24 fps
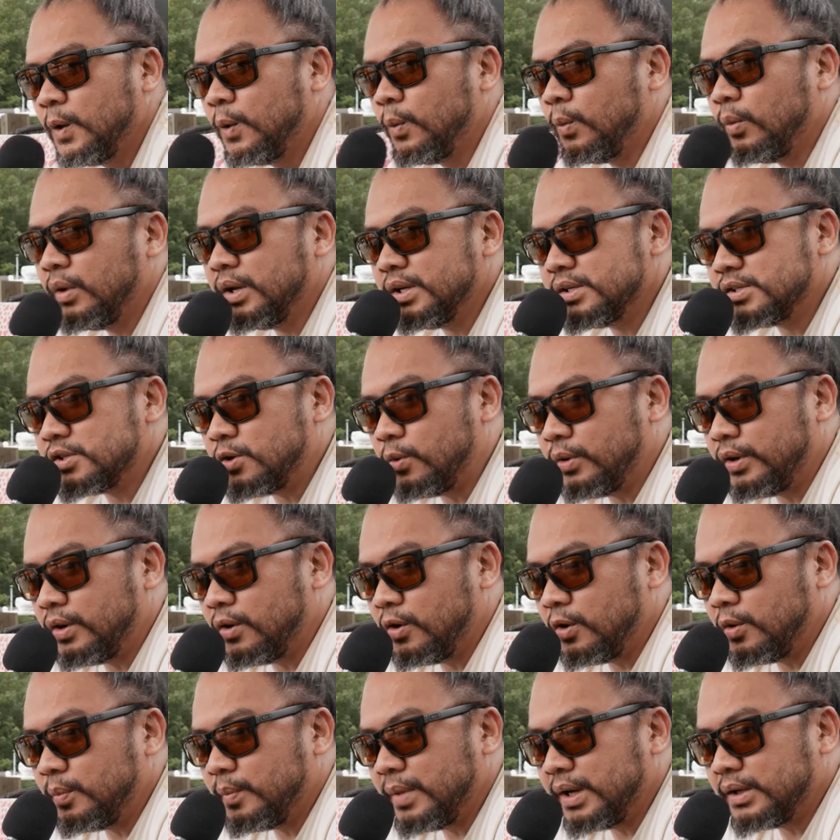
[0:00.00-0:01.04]
What is going
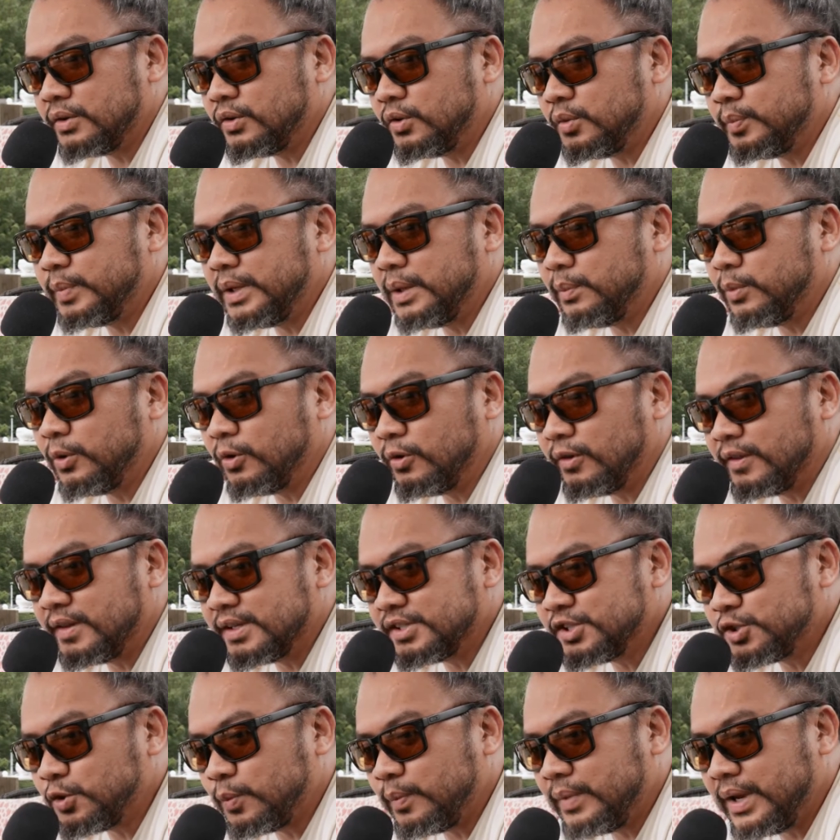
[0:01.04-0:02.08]
on, my good people? This
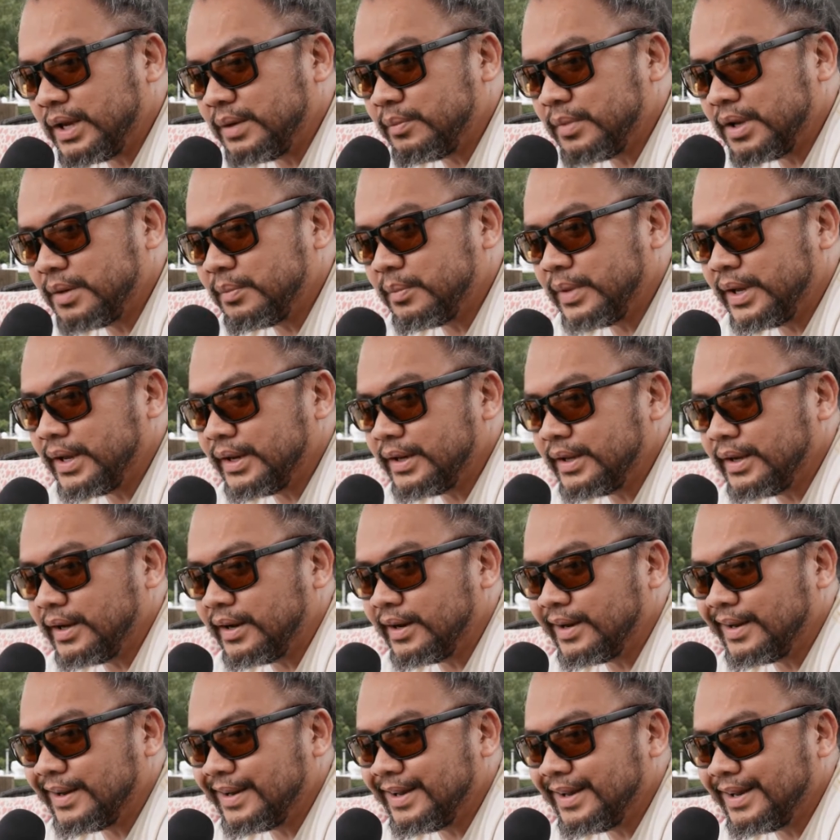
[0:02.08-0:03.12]
is your main man Ben
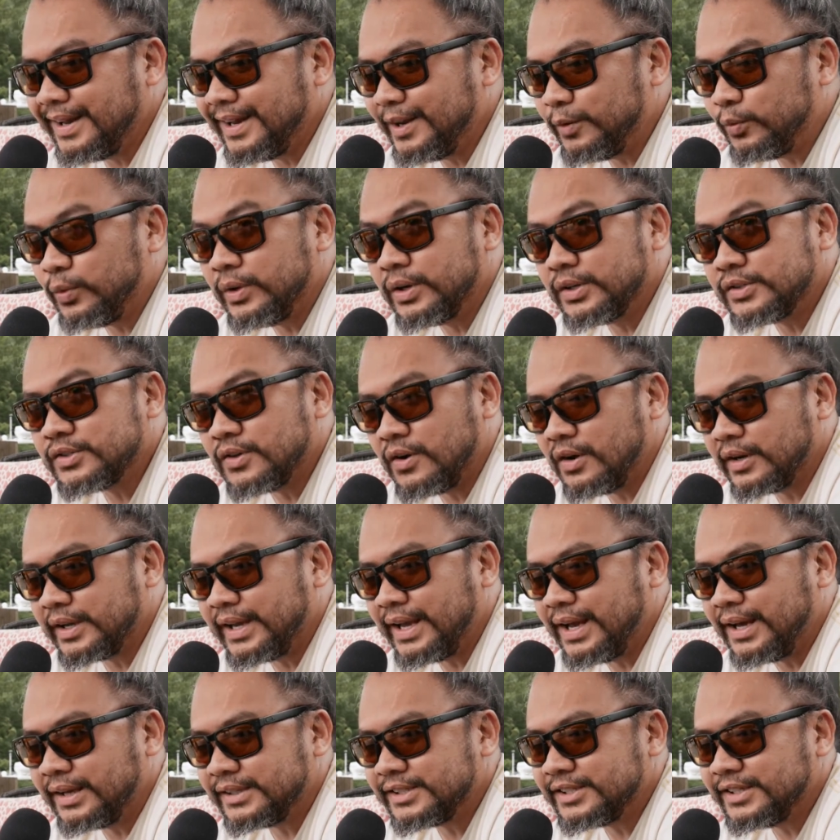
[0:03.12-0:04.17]
here, and we are Talk
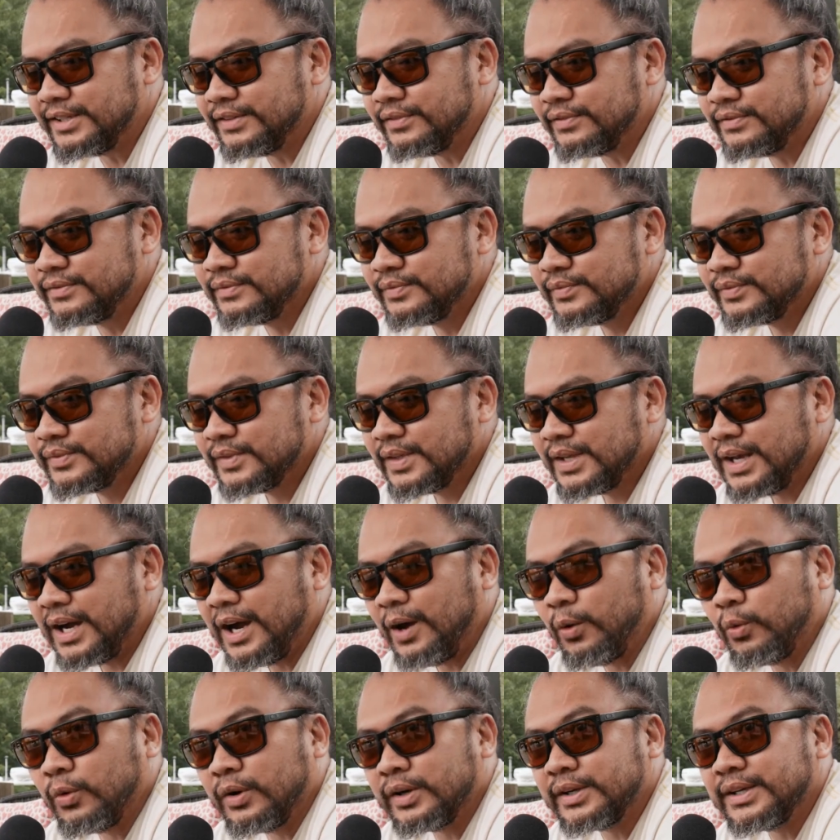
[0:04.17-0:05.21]
Active. I
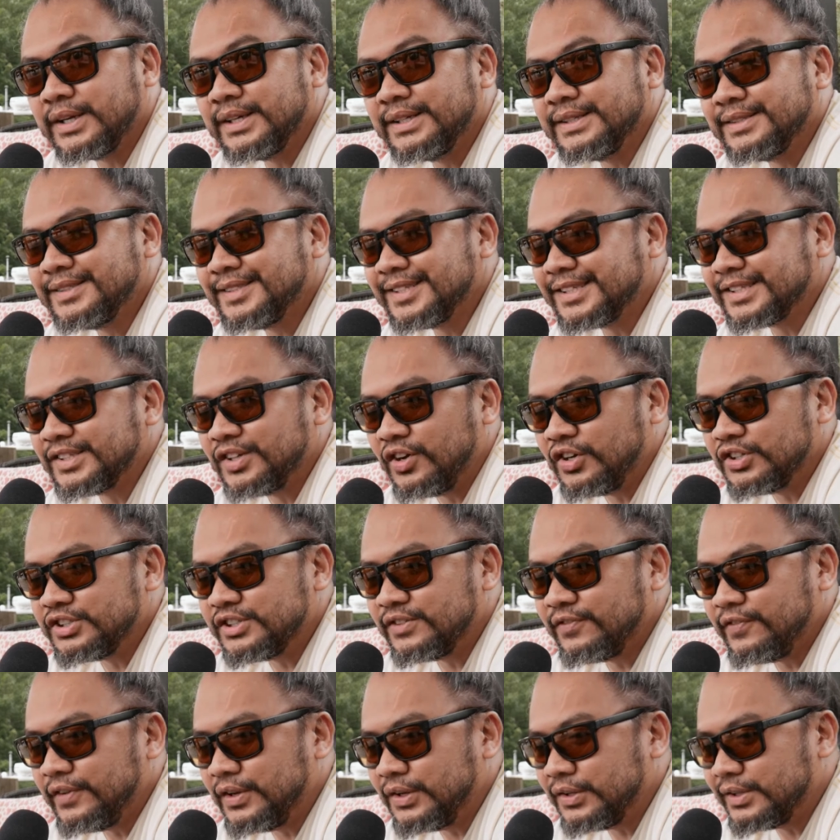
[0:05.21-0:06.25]
work in technology
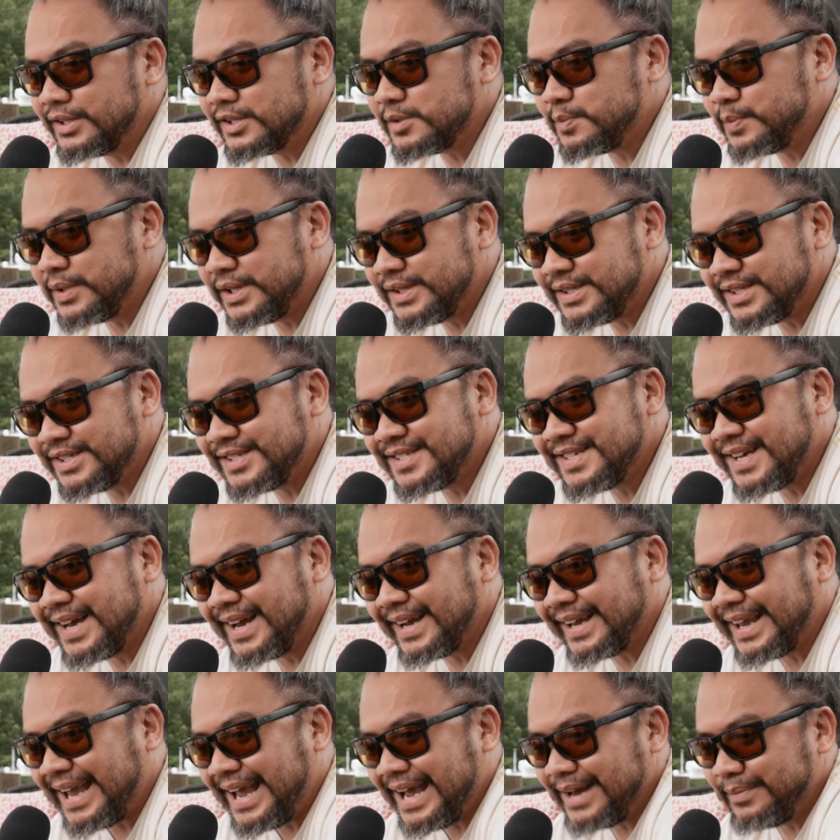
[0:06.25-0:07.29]
field as PC
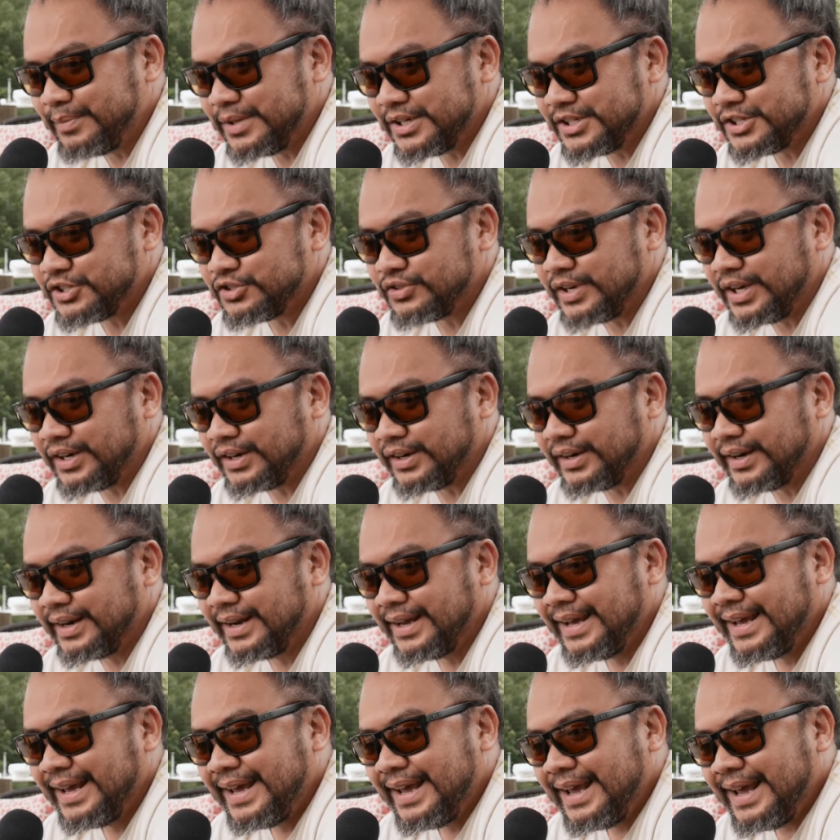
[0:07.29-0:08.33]
tech administrator,
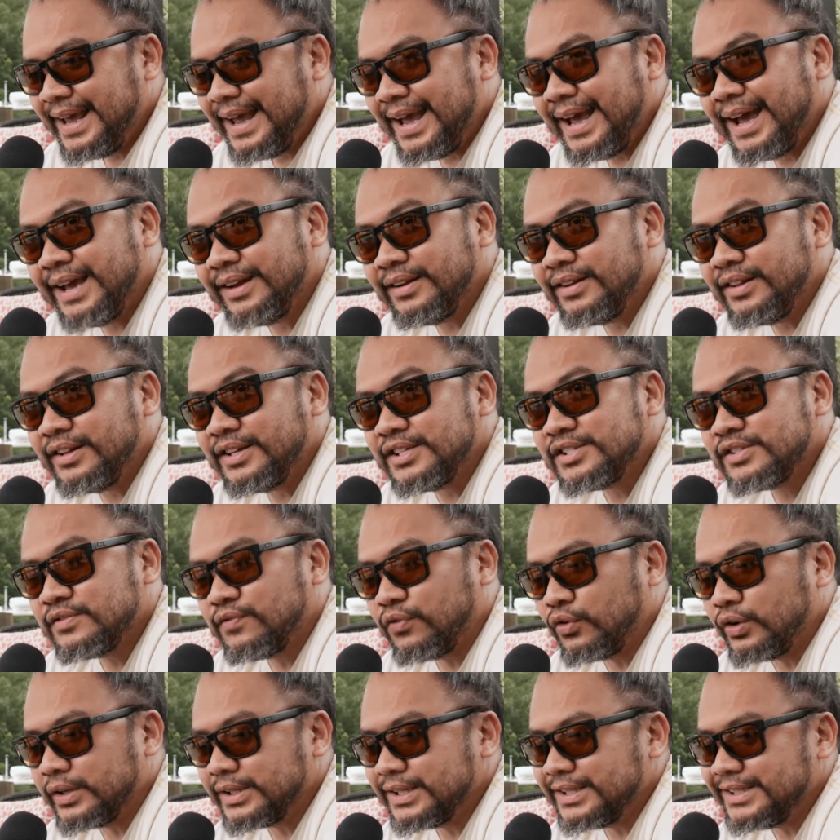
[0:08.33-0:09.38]
analyst
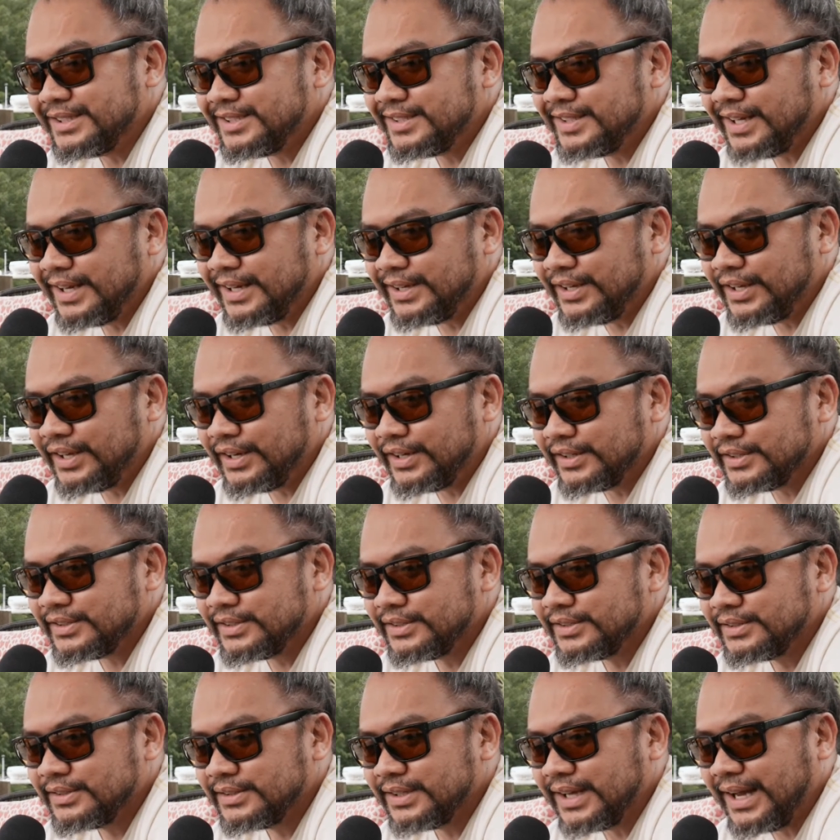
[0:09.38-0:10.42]
for at least 10
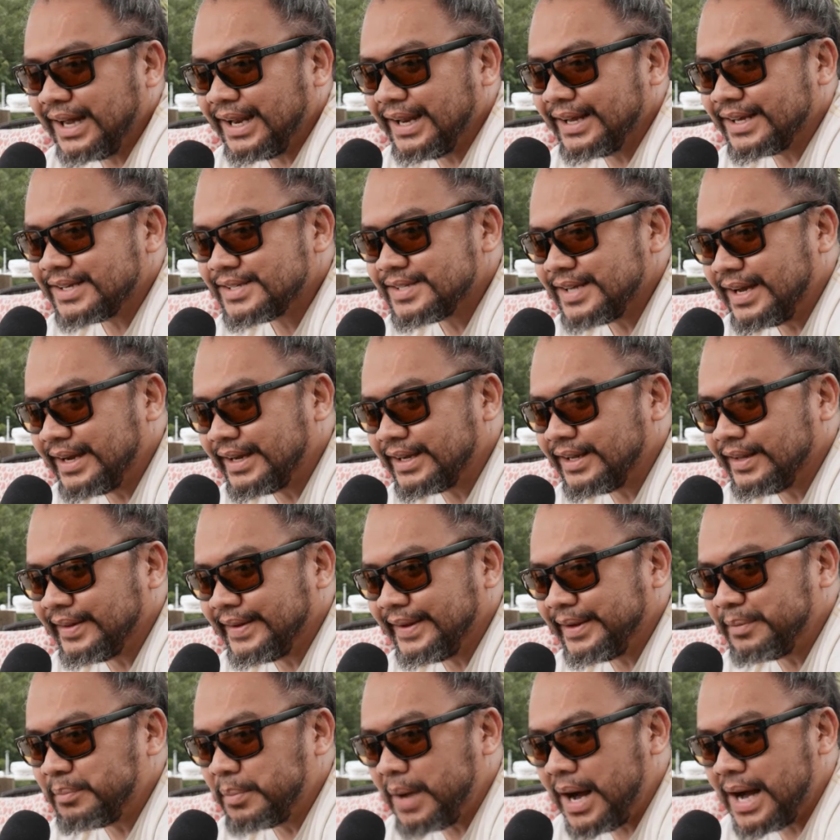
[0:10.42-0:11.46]
years. I like
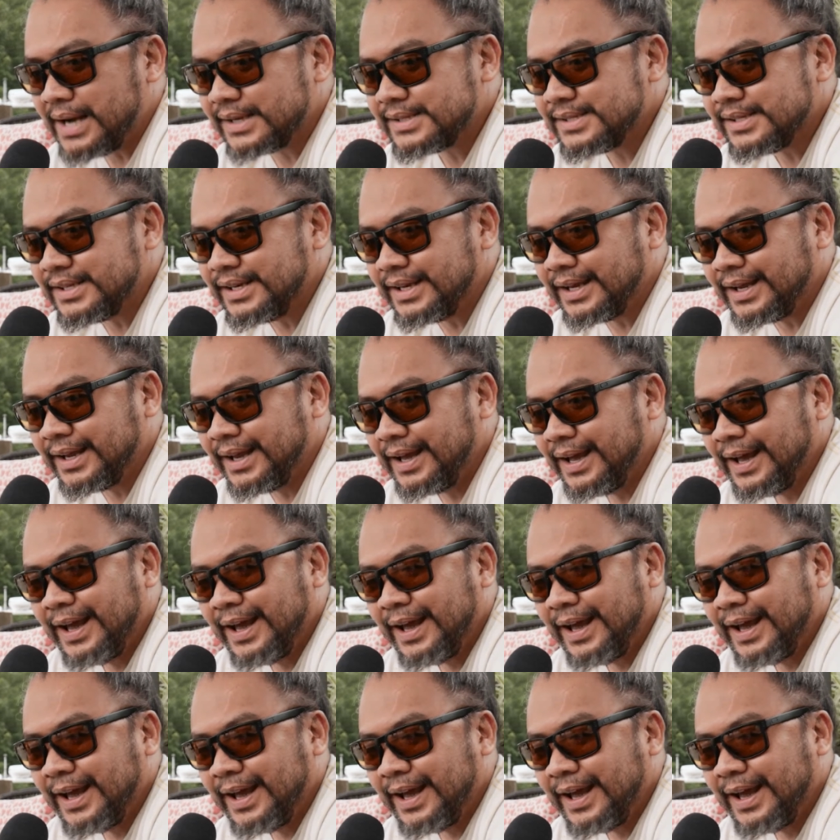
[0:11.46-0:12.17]
cycling, boxing,